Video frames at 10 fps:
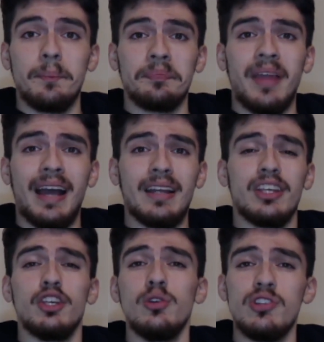had a
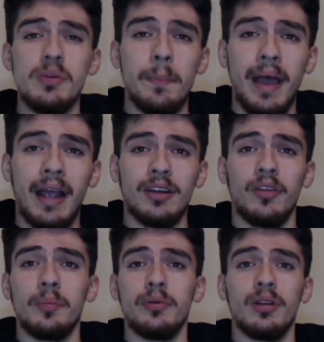huge impact on
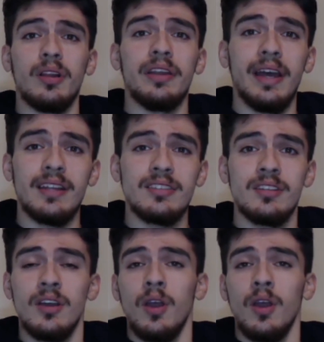the Brooklyn Nets.